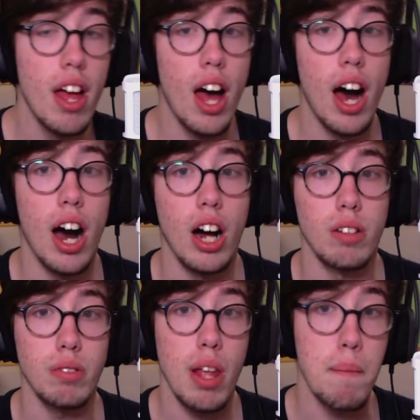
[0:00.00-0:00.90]

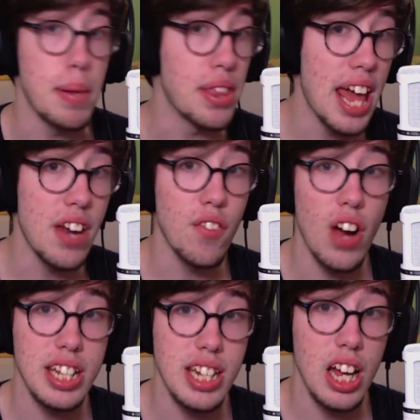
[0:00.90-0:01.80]
But then if
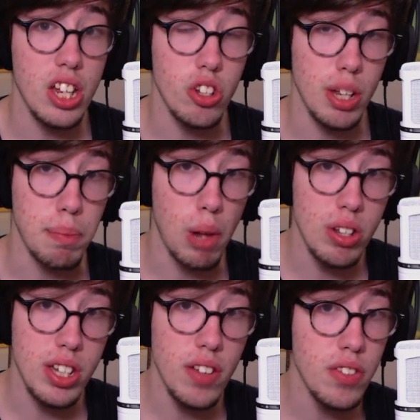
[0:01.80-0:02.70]
I start using
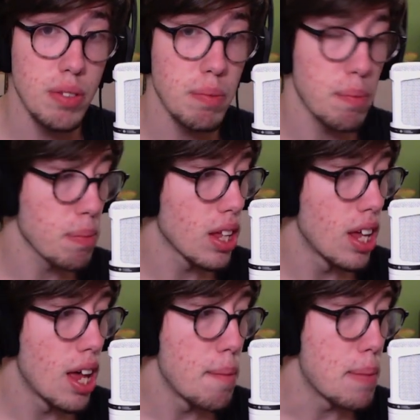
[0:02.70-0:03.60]
plosives,
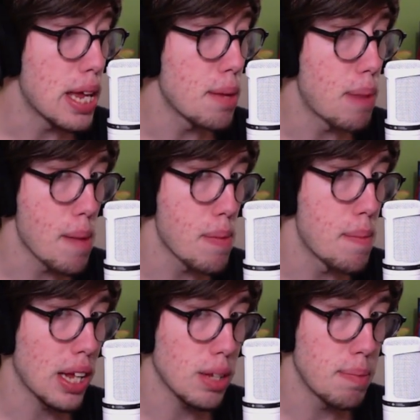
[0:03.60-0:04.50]
Peter Piper
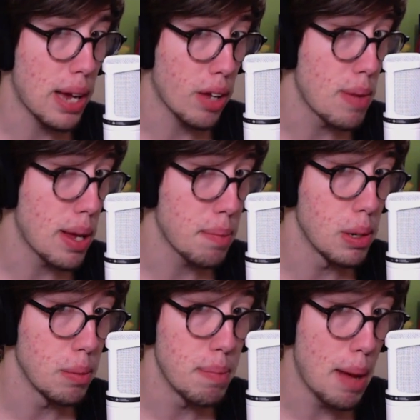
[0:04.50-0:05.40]
picked a peck of
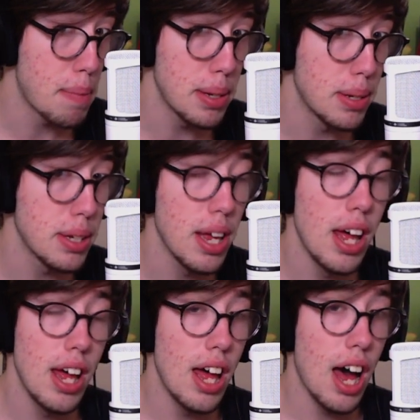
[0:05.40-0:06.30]
pickled peppers,
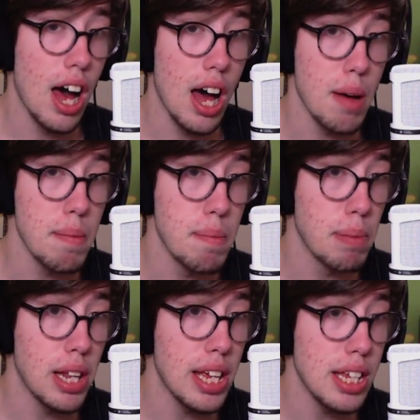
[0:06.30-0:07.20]

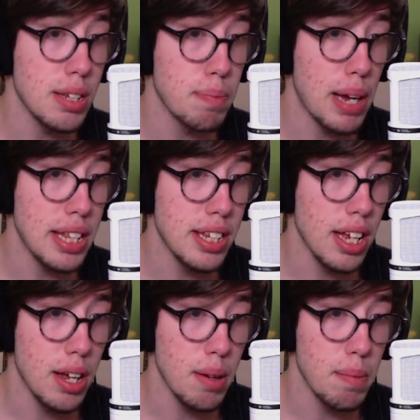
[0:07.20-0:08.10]
please
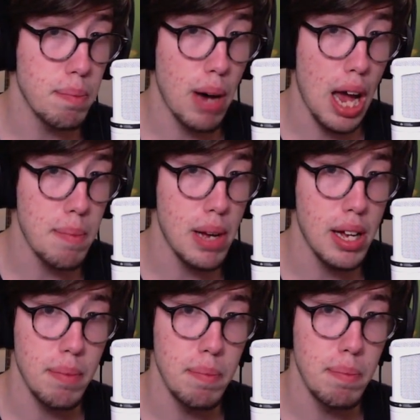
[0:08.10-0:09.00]
pizza,
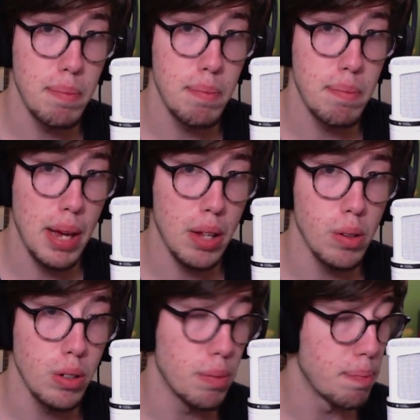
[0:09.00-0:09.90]
Piper,
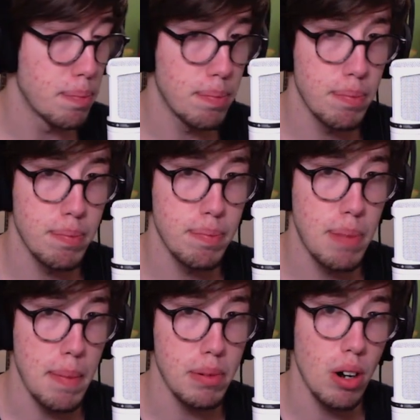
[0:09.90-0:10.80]
pickled
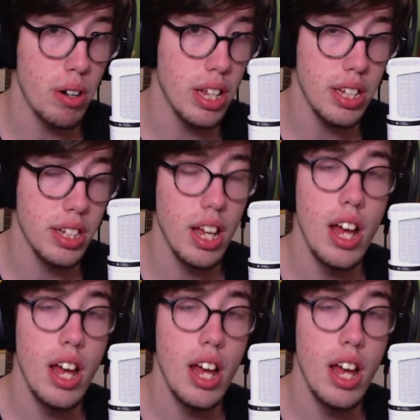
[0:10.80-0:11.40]
pepperonis,